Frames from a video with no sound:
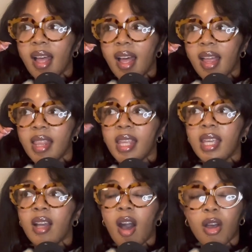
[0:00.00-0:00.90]
The
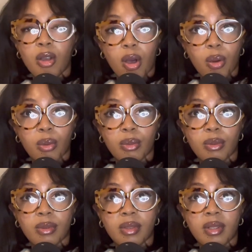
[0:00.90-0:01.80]
Congo
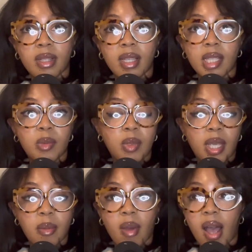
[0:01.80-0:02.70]
is
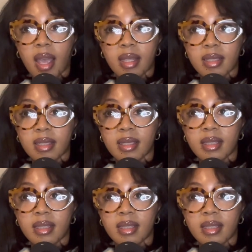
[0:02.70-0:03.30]
being mined